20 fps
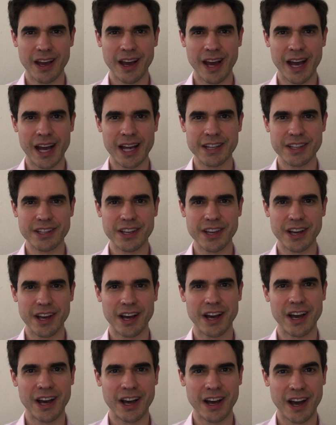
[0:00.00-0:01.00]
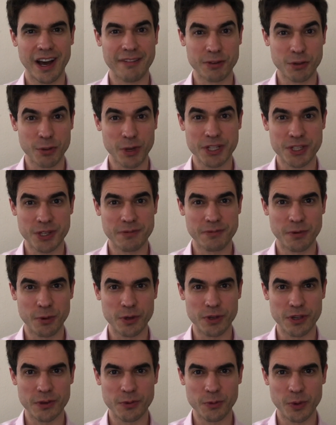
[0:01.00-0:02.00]
And I have a question
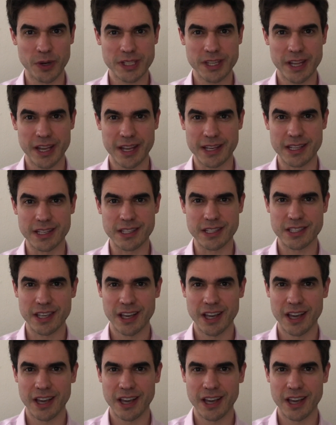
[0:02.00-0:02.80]
for you, which is